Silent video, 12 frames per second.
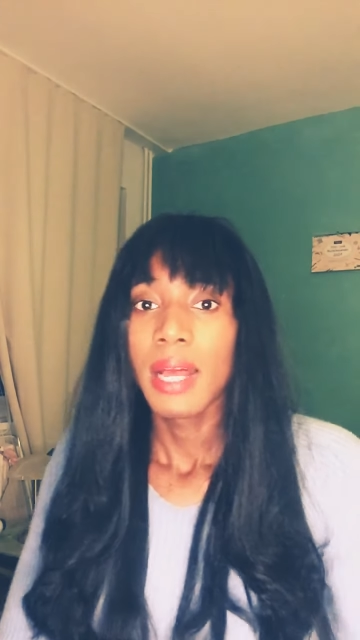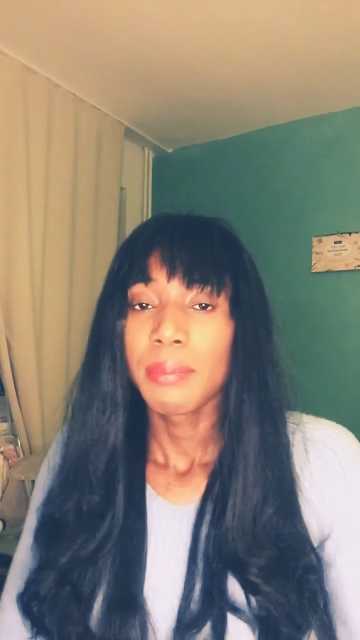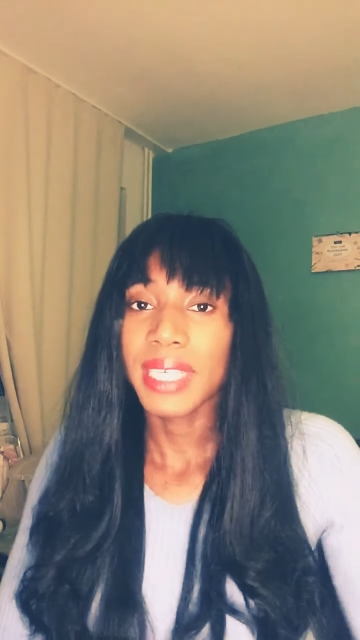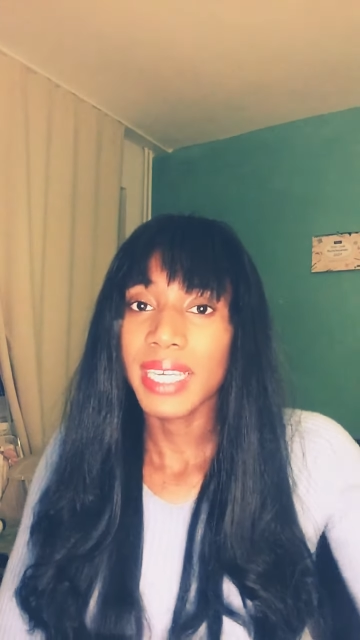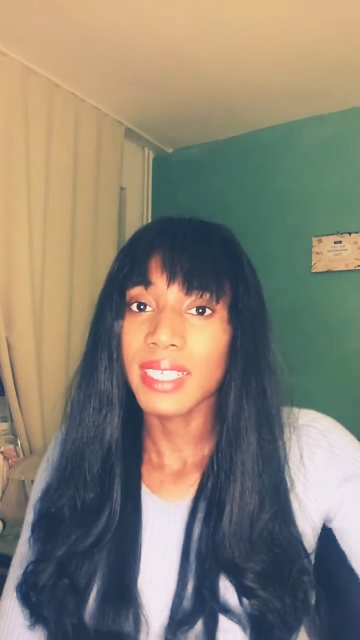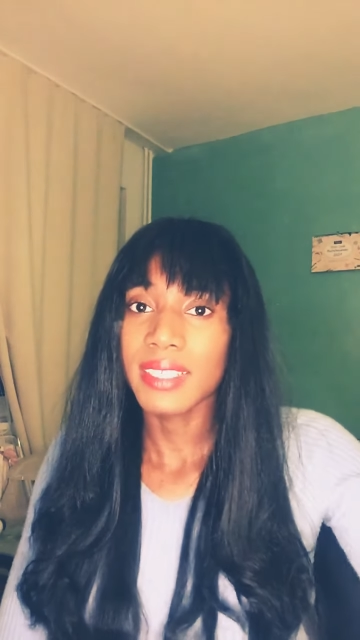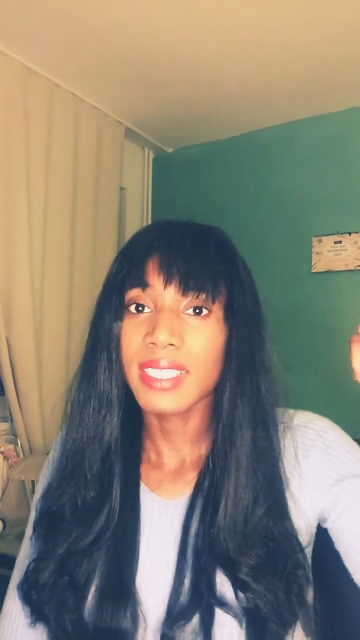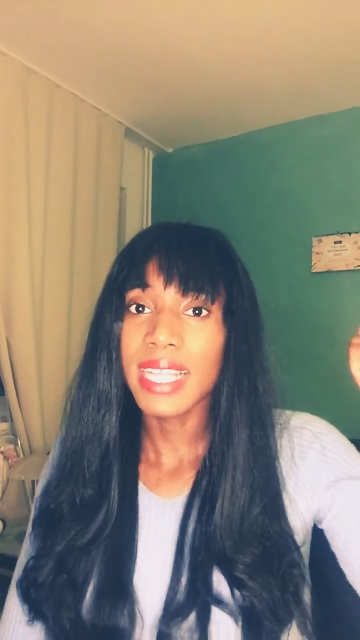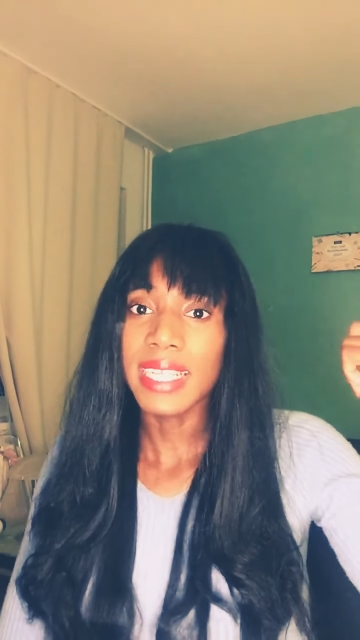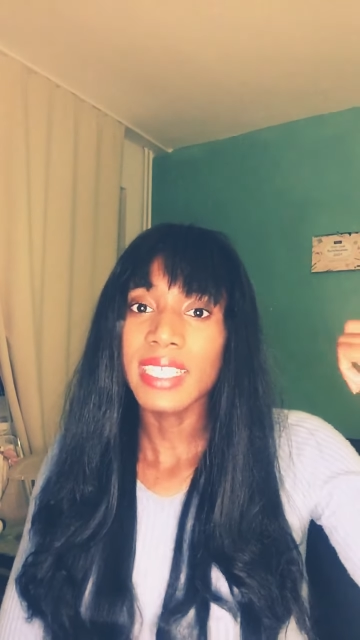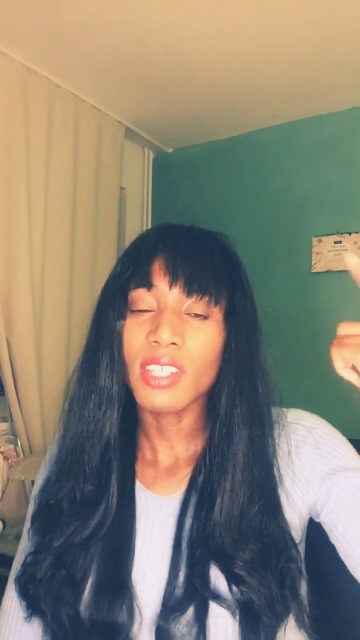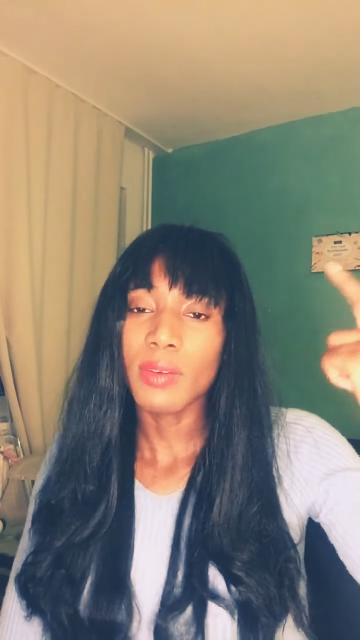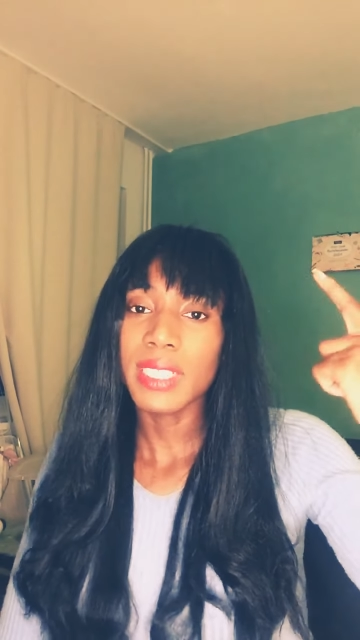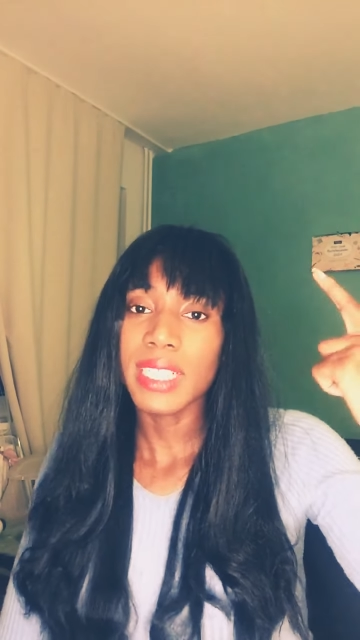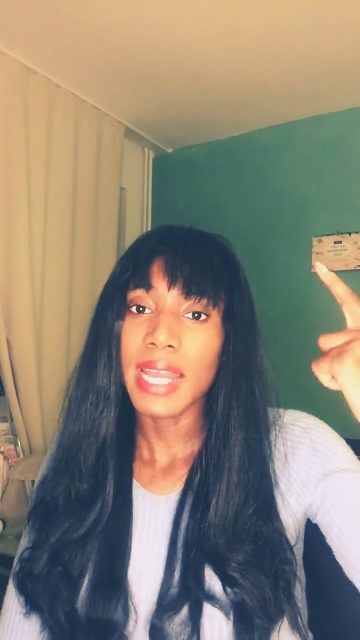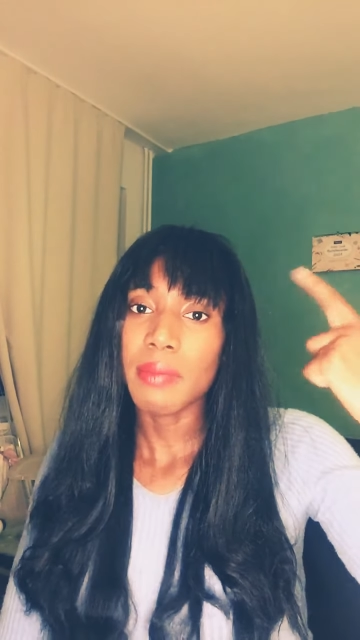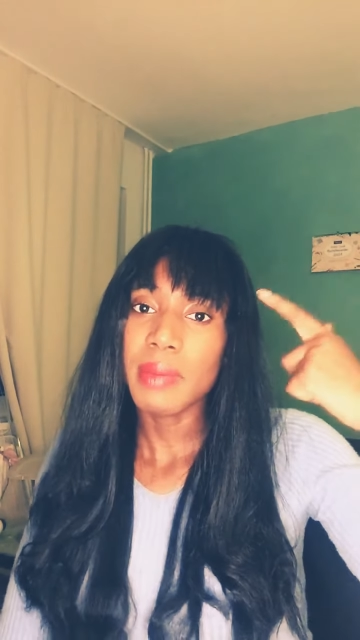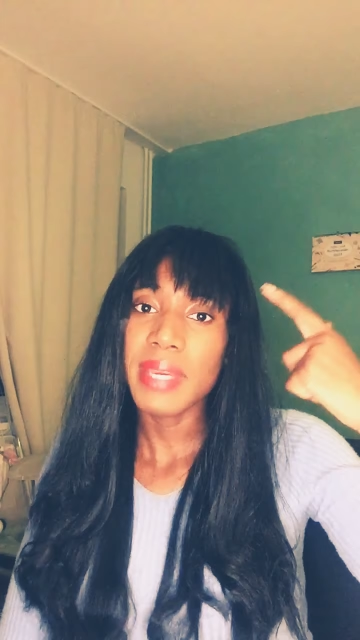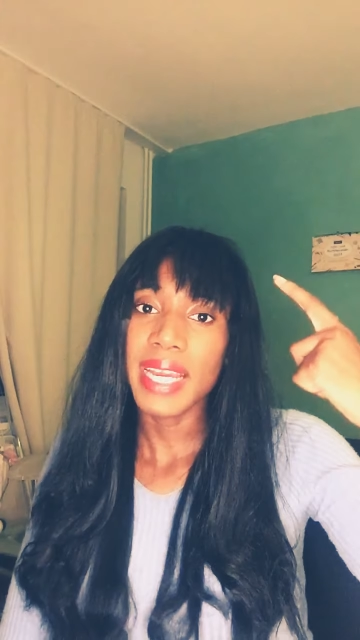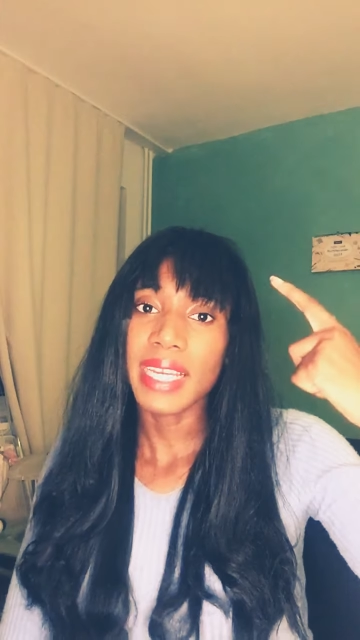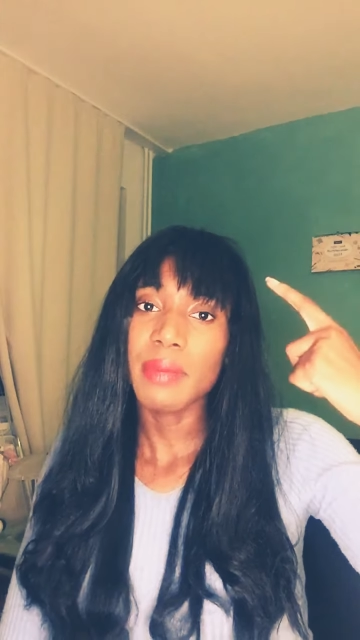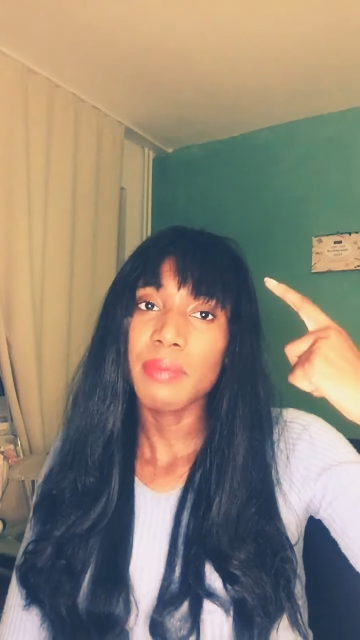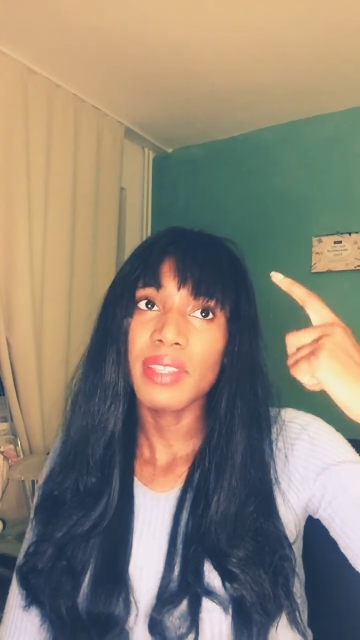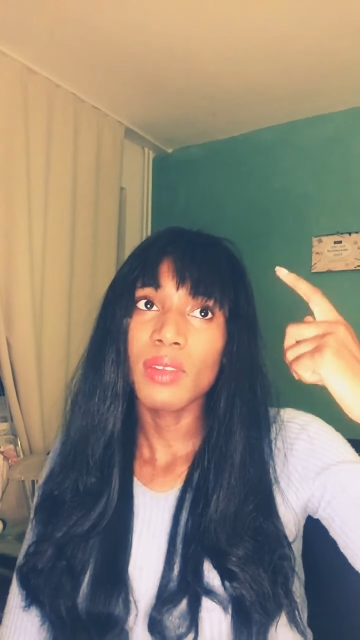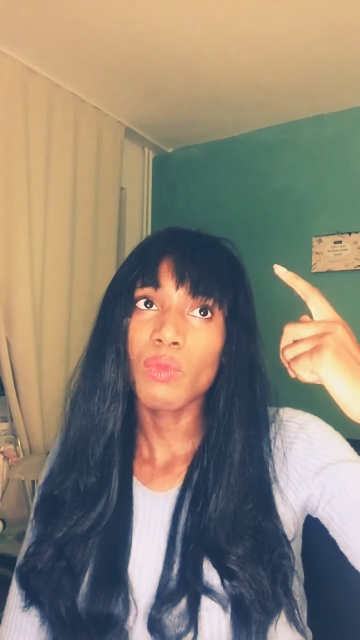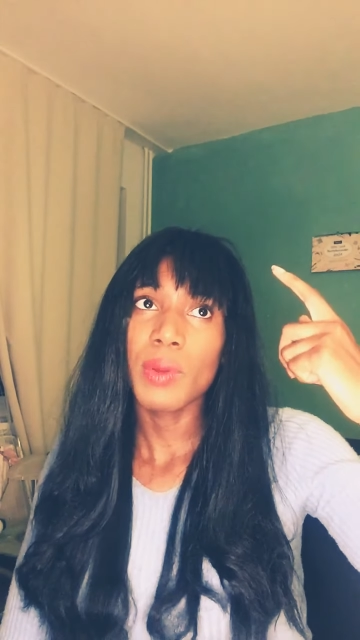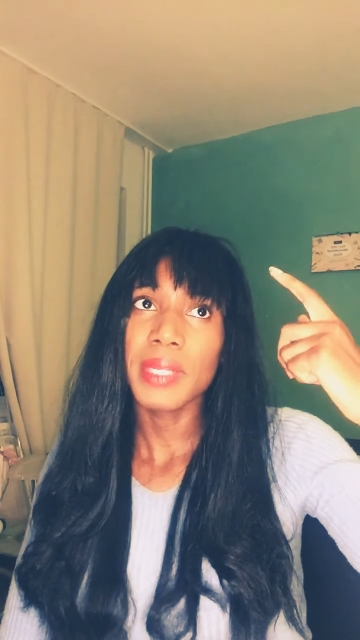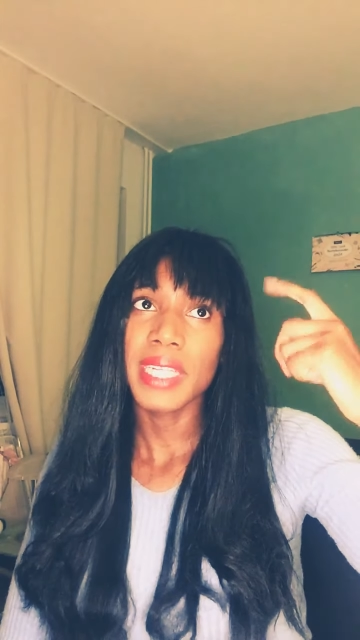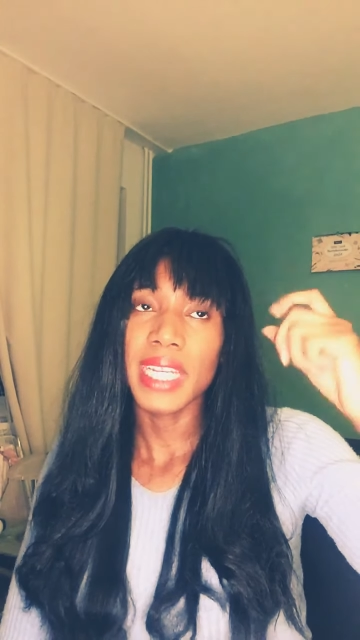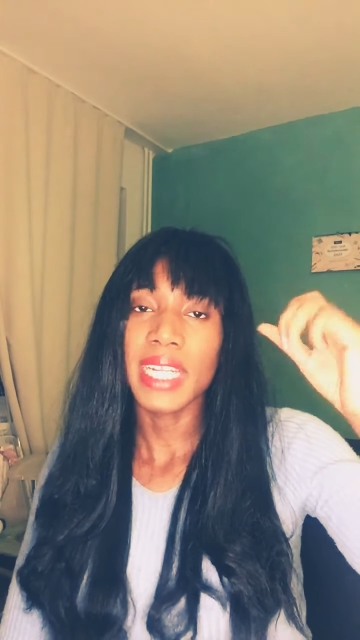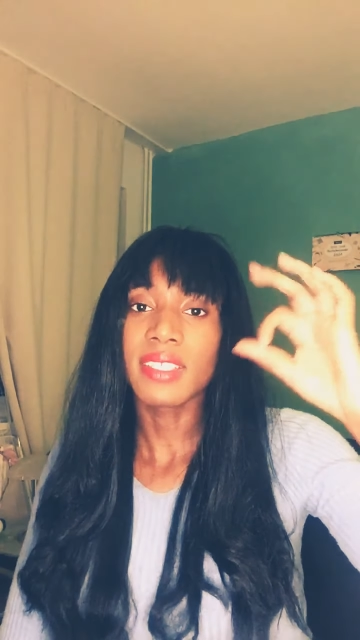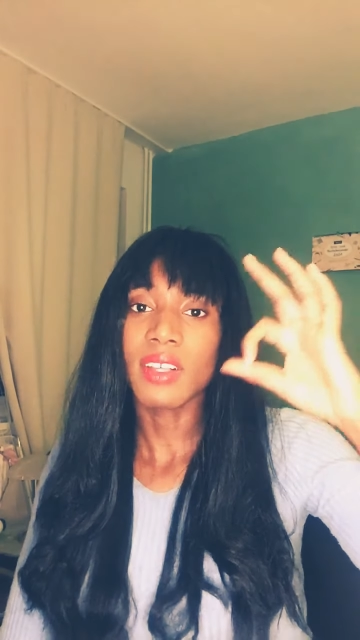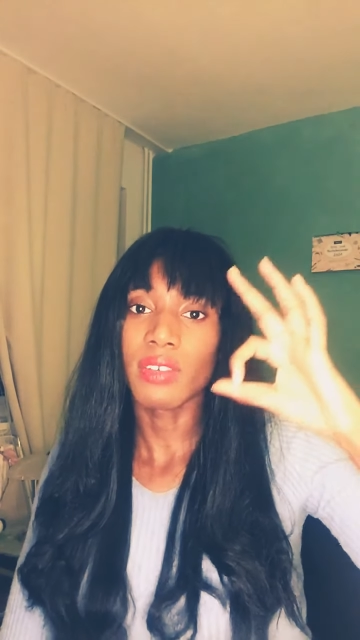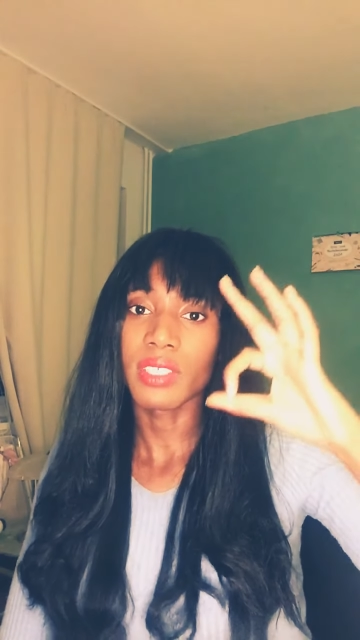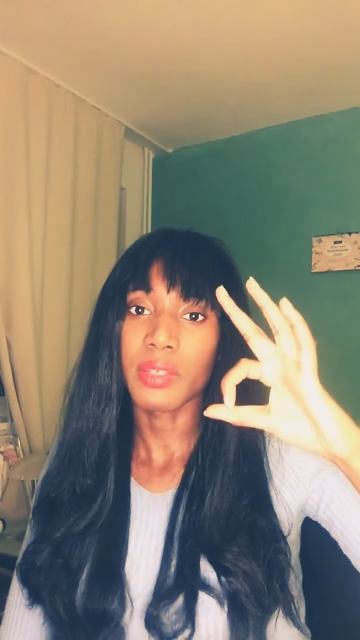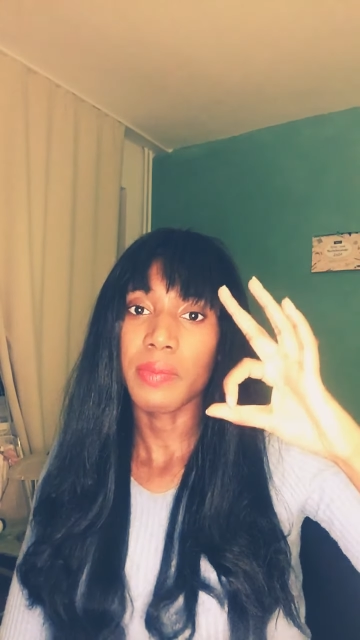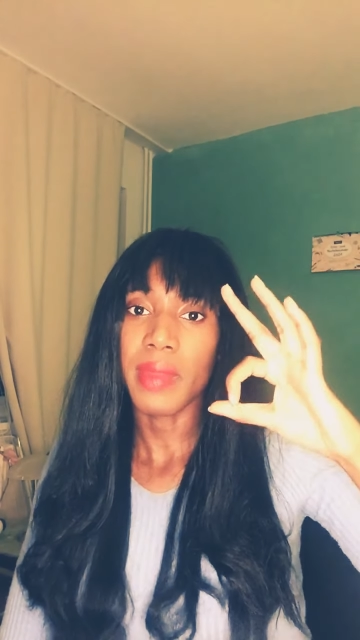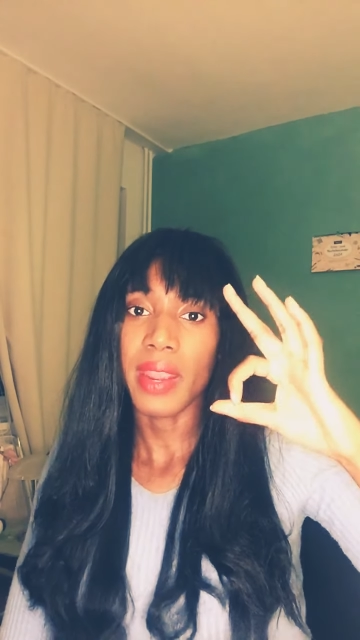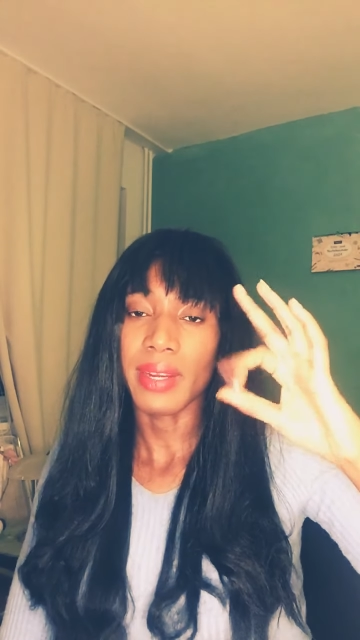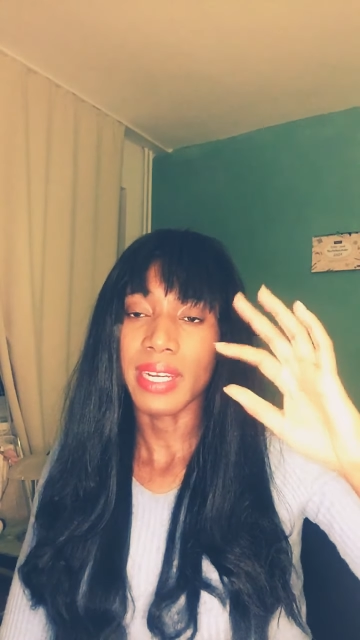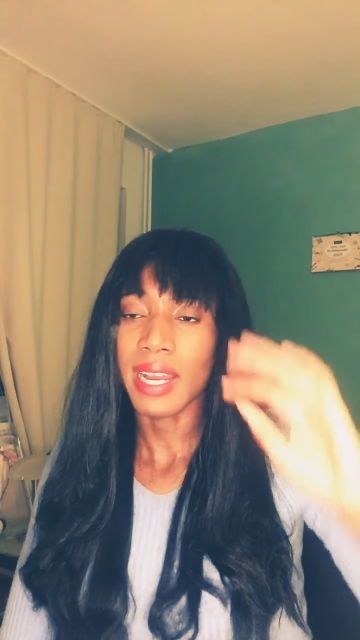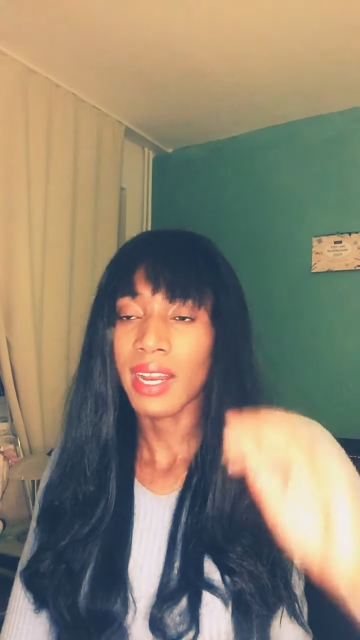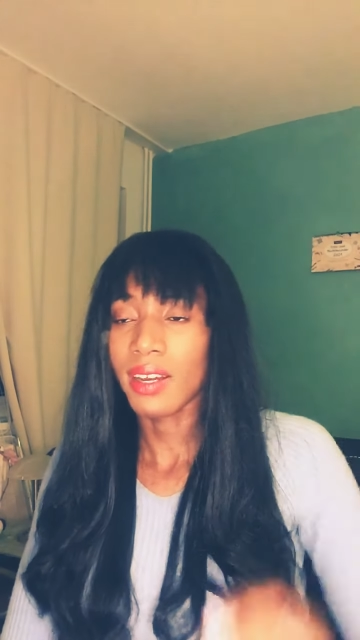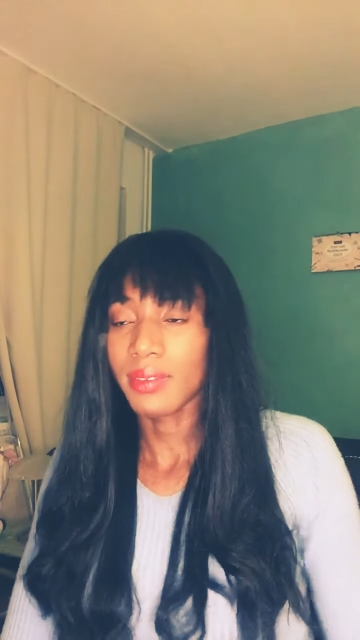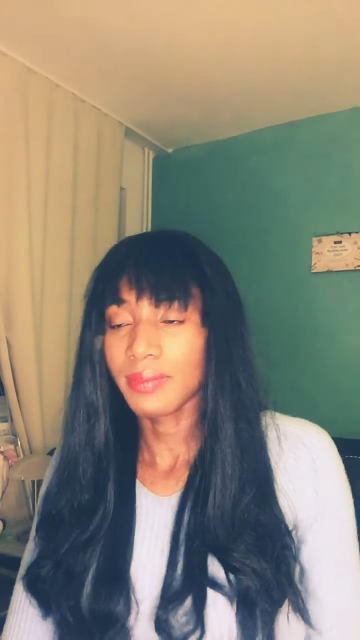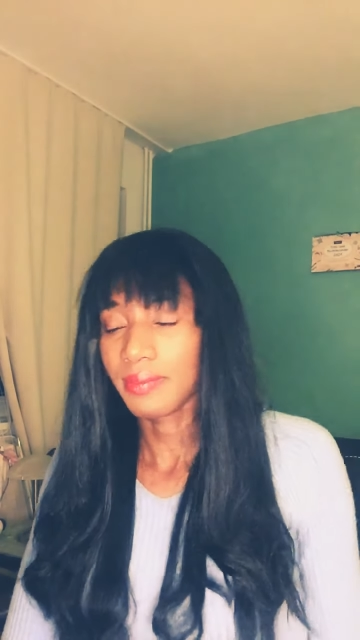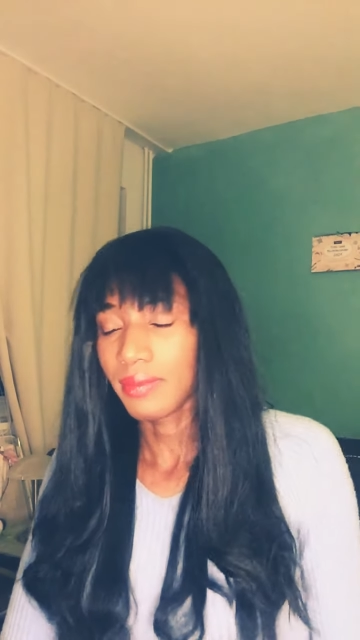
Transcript: Because ladies always like, maybe I can be the woman that he's going to marry. Now,